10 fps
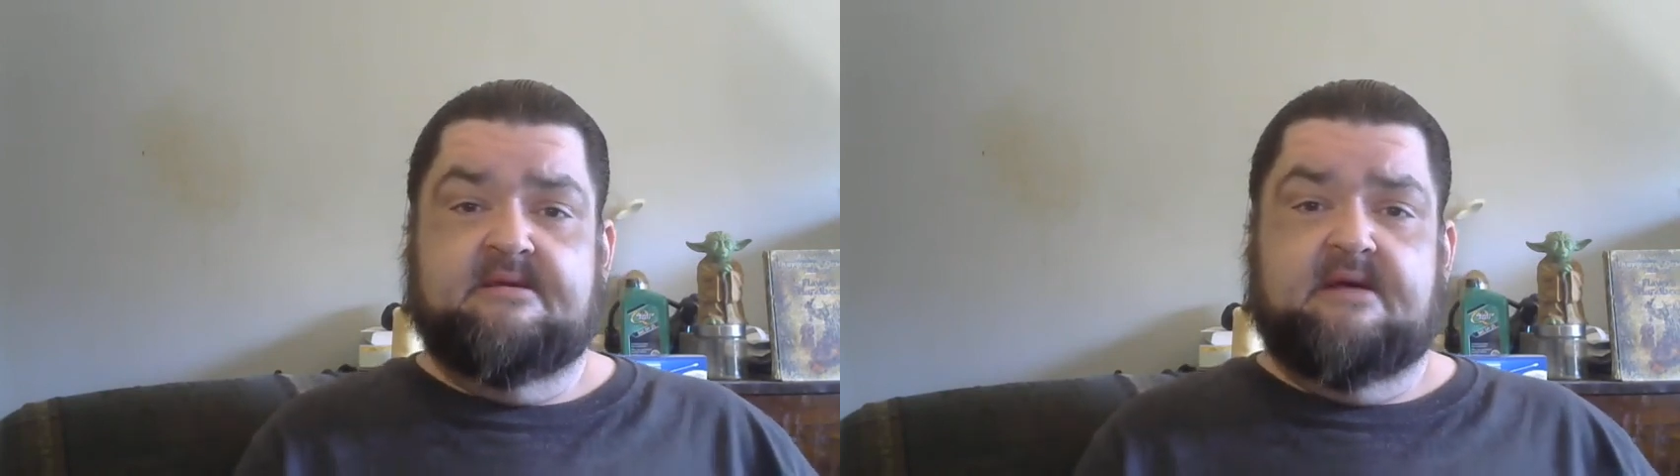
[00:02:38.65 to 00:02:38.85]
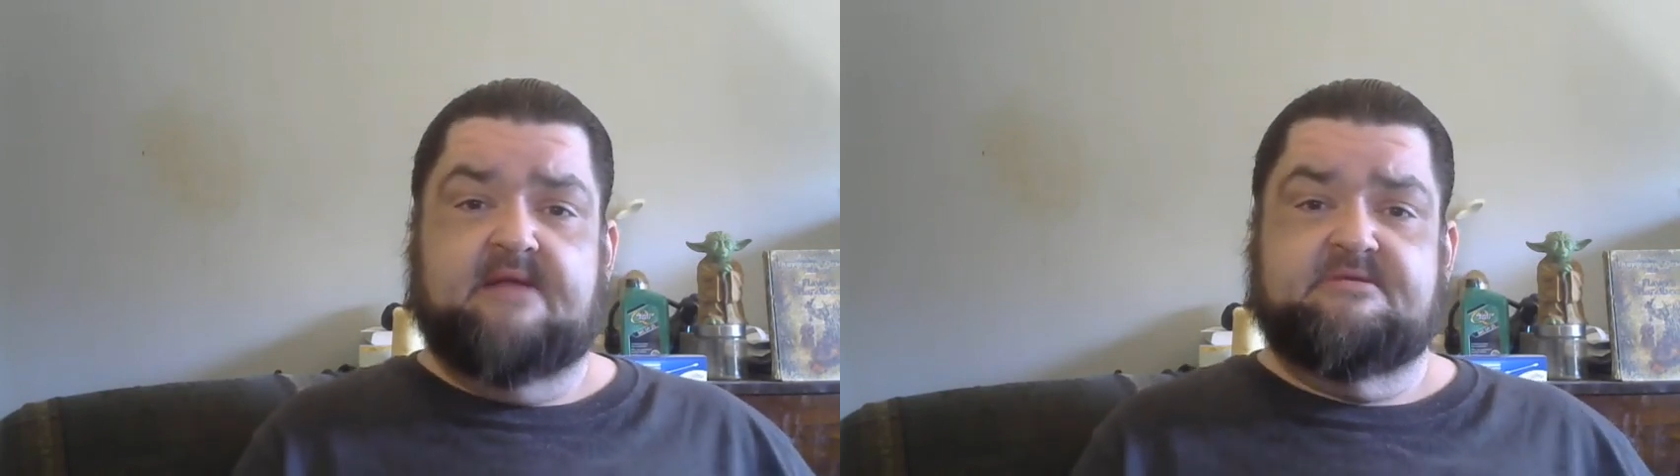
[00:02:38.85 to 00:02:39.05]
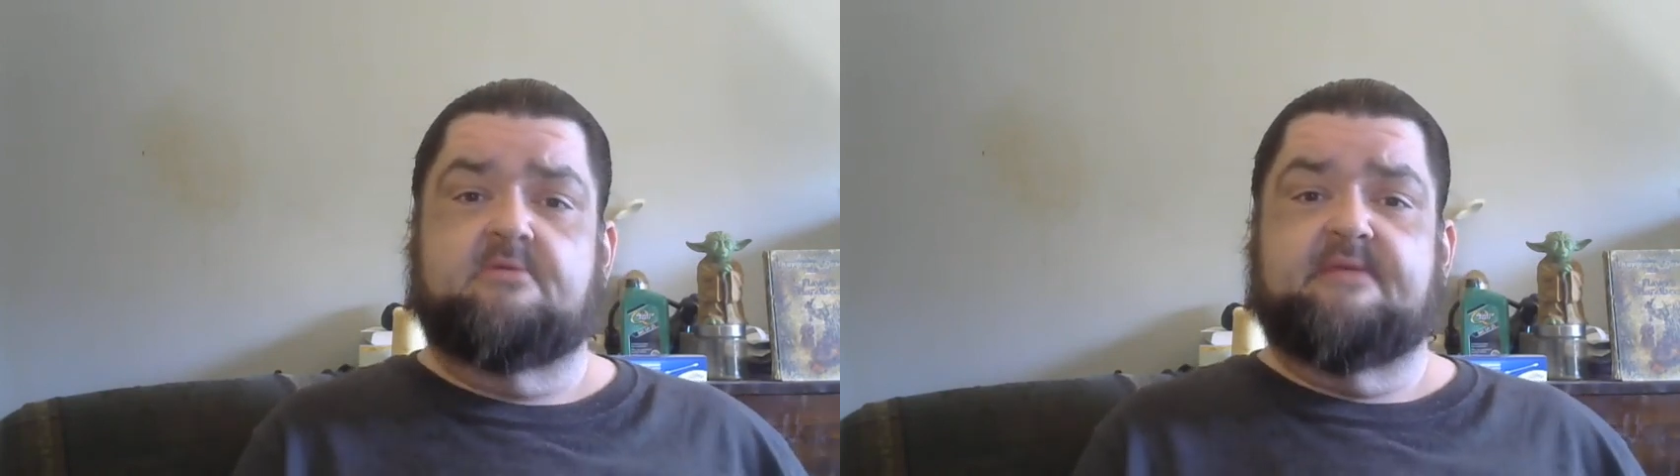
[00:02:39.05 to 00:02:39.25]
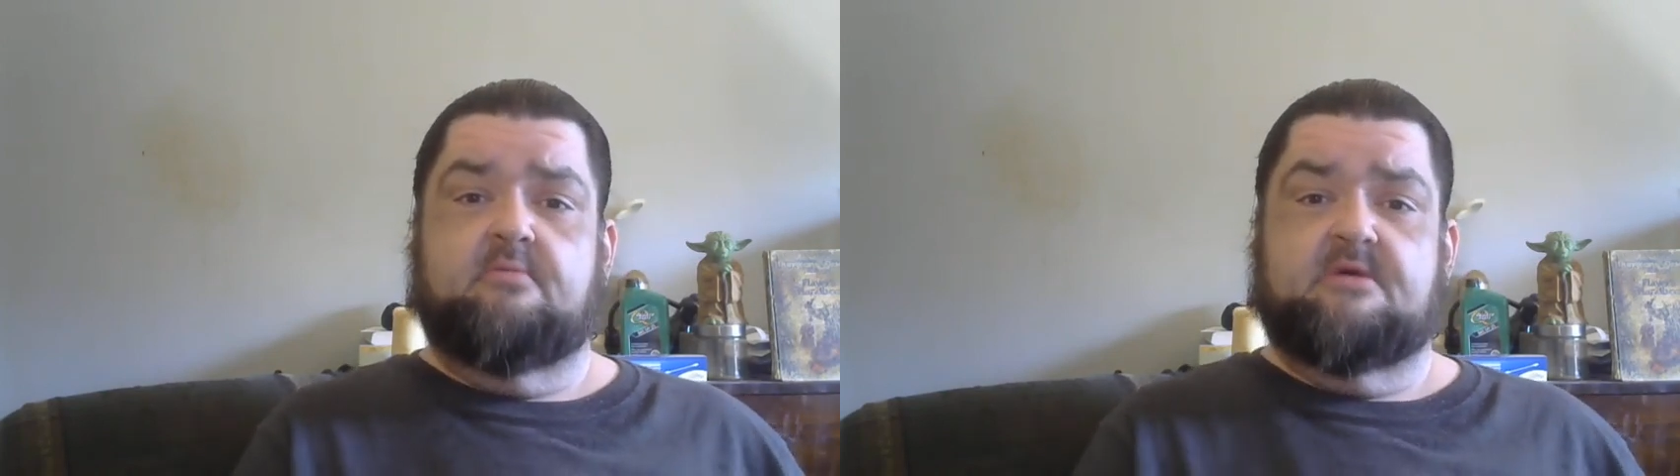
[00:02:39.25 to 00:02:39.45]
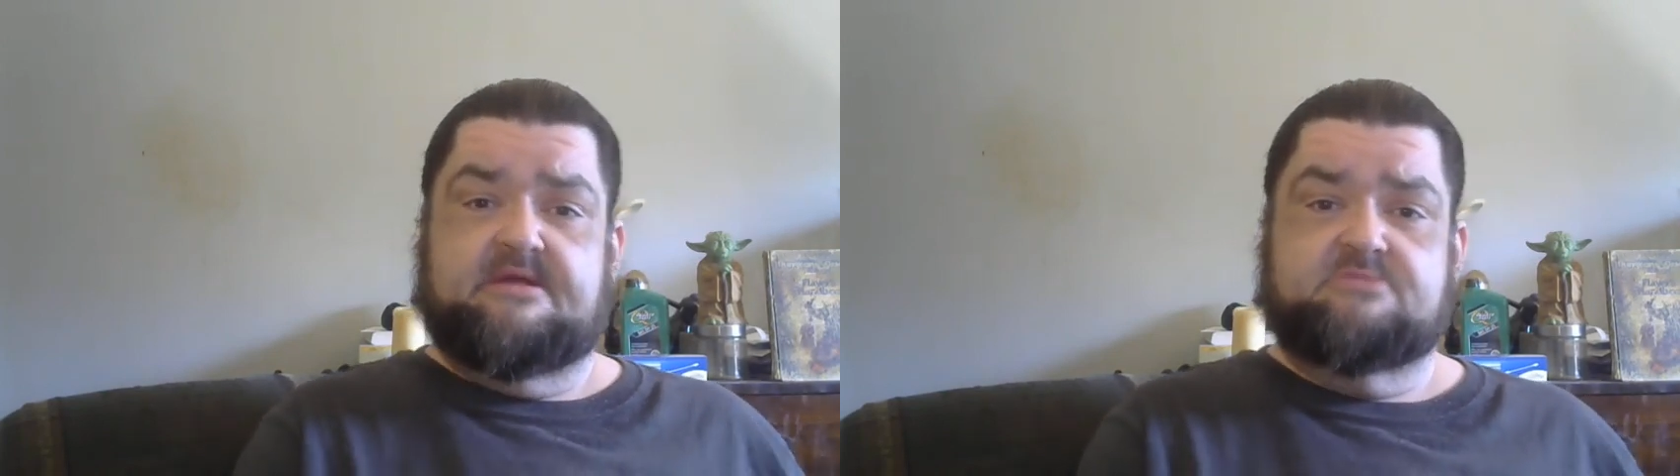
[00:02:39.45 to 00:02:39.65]
I know they
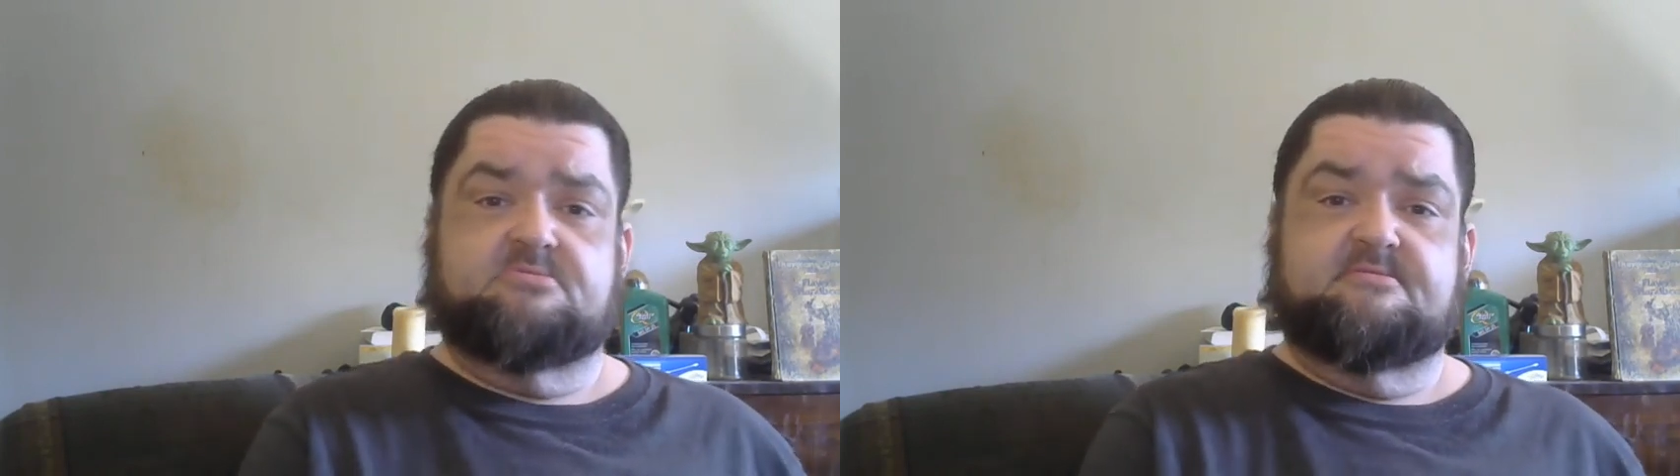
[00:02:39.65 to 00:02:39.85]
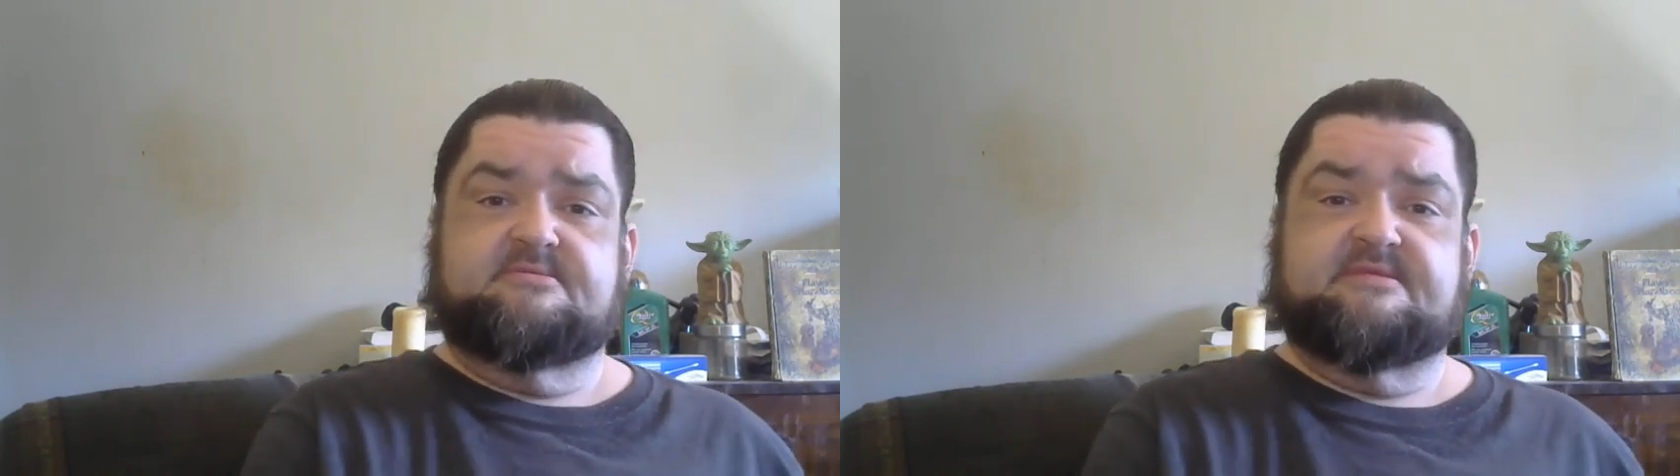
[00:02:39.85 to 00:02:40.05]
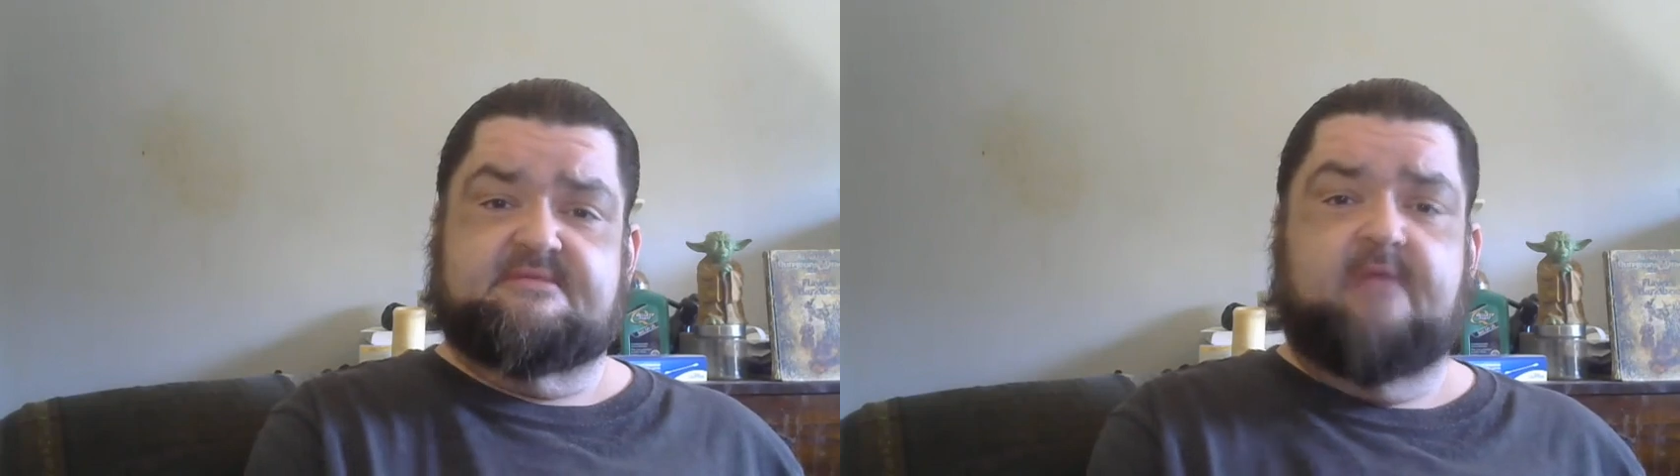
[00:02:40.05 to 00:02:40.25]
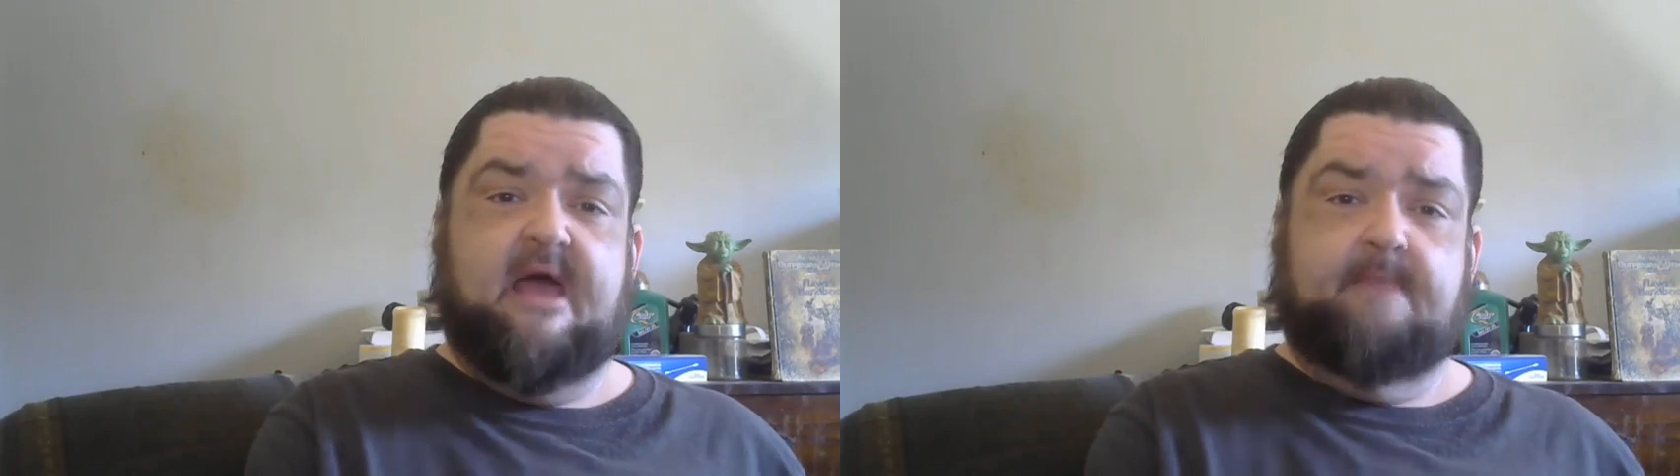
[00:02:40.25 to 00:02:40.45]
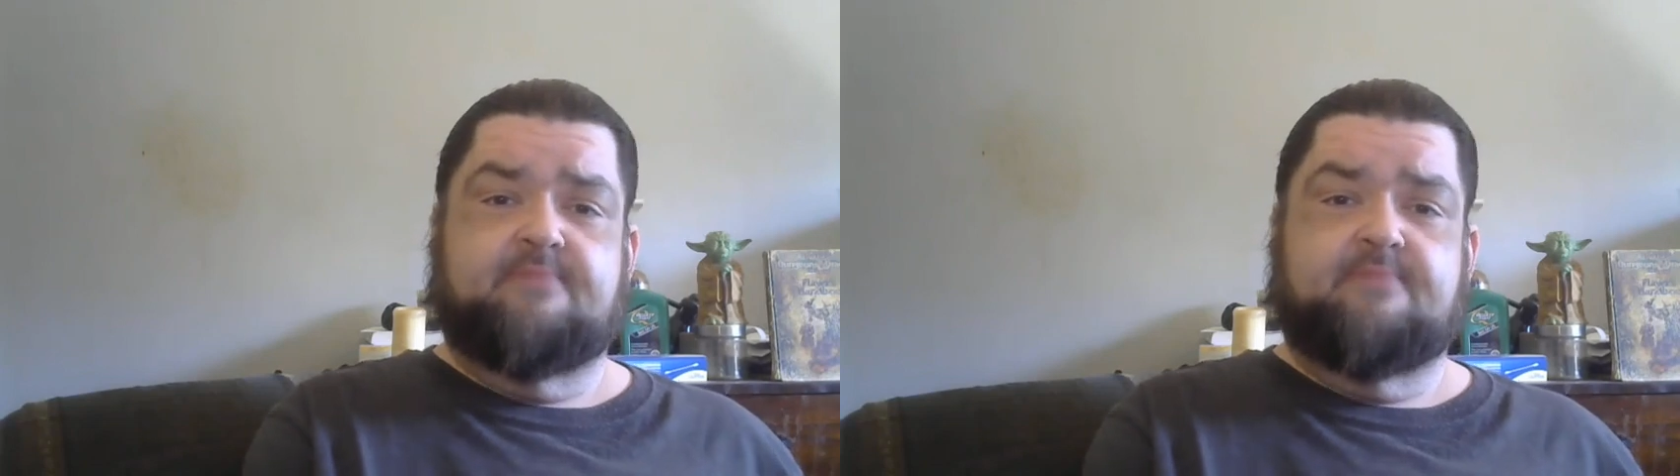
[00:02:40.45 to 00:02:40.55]
were introduced in Splat